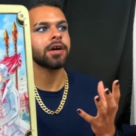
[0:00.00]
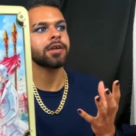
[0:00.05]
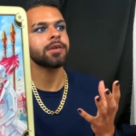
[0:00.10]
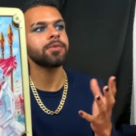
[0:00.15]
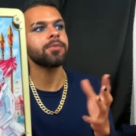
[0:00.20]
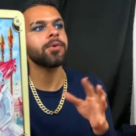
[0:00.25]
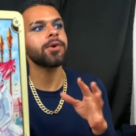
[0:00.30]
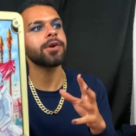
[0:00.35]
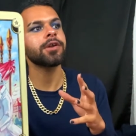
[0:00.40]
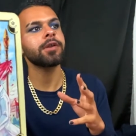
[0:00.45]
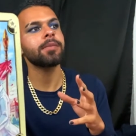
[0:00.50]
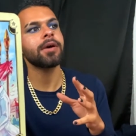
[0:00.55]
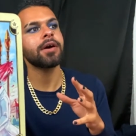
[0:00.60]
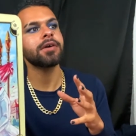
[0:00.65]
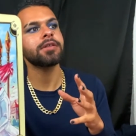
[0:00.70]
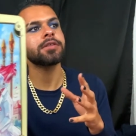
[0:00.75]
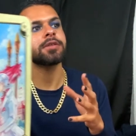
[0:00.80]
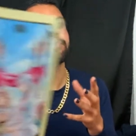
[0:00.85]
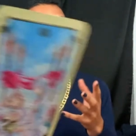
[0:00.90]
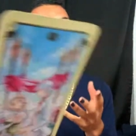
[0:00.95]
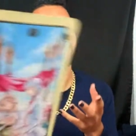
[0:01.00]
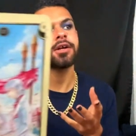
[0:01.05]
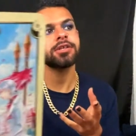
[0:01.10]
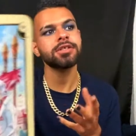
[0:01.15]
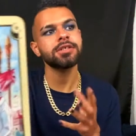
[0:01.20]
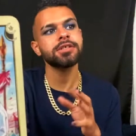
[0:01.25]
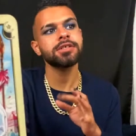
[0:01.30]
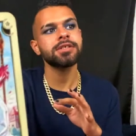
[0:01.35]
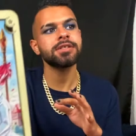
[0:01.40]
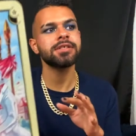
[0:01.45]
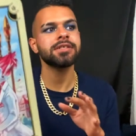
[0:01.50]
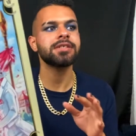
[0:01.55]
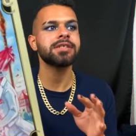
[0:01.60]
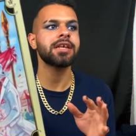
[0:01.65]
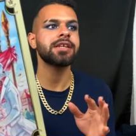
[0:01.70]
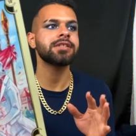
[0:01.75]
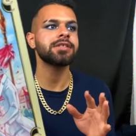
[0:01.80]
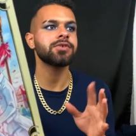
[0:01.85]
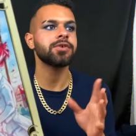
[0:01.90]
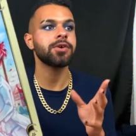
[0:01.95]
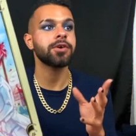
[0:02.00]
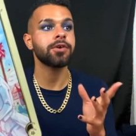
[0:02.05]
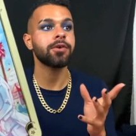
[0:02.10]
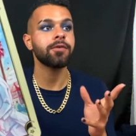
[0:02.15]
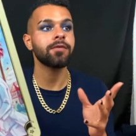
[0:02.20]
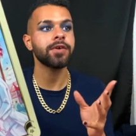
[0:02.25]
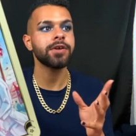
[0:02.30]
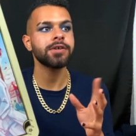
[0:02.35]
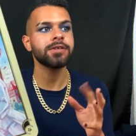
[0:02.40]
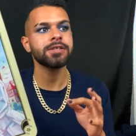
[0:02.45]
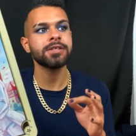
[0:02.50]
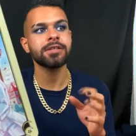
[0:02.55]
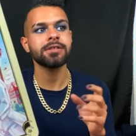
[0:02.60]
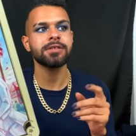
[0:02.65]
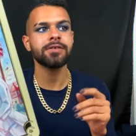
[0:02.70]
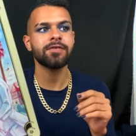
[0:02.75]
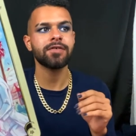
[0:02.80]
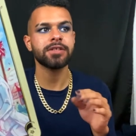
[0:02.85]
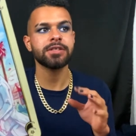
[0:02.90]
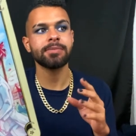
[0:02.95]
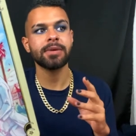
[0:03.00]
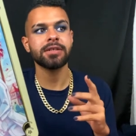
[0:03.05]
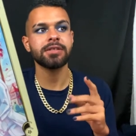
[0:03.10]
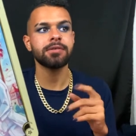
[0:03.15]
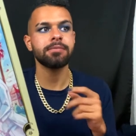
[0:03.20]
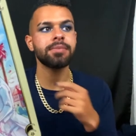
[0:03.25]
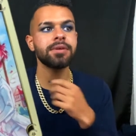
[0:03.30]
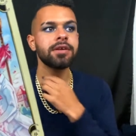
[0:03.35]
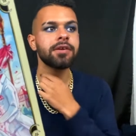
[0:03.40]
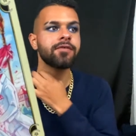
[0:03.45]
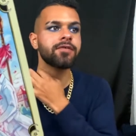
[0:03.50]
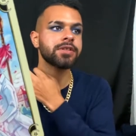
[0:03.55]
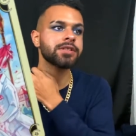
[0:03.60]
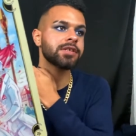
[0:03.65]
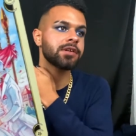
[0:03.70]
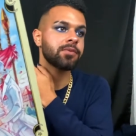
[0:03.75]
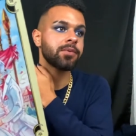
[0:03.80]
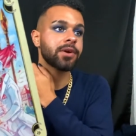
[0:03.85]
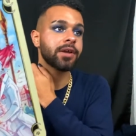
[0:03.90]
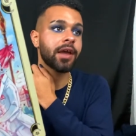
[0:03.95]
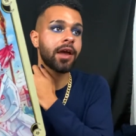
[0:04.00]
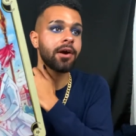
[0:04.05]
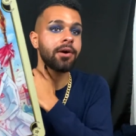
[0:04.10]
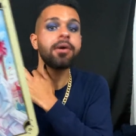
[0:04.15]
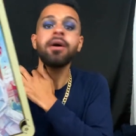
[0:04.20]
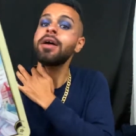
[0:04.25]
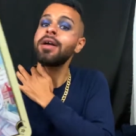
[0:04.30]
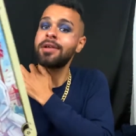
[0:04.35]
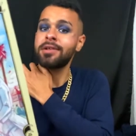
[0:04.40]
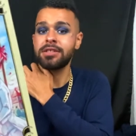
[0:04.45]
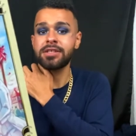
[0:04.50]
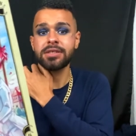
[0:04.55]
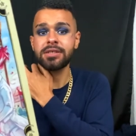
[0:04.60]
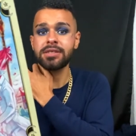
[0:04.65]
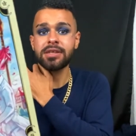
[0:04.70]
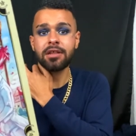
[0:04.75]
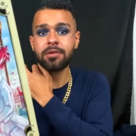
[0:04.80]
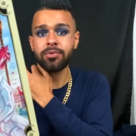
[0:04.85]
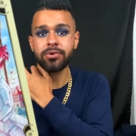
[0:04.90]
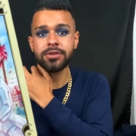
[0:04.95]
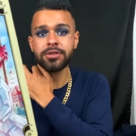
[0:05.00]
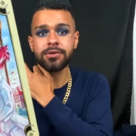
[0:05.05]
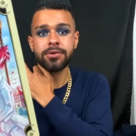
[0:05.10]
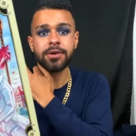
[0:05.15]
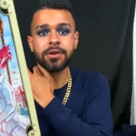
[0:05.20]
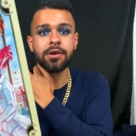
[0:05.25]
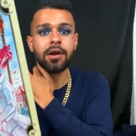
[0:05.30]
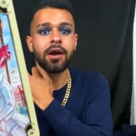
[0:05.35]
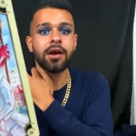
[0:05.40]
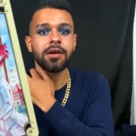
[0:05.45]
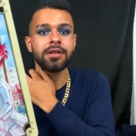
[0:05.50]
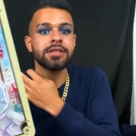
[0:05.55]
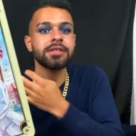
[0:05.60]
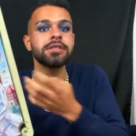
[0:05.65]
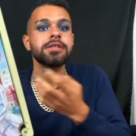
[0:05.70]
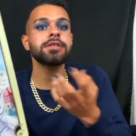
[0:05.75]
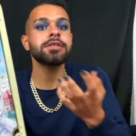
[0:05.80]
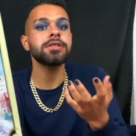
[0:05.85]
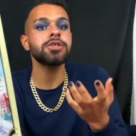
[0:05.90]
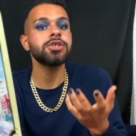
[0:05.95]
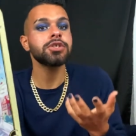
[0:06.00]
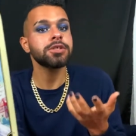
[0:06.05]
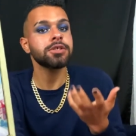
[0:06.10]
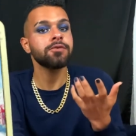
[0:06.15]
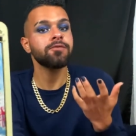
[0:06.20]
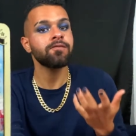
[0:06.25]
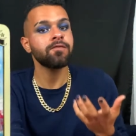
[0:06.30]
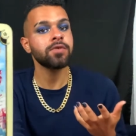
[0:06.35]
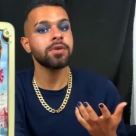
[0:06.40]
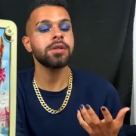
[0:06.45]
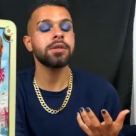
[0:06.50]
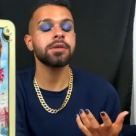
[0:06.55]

worried about in the project sense or a career sense, if it's meant to be, if it's going to work out, it's a celebratory card. This is just a really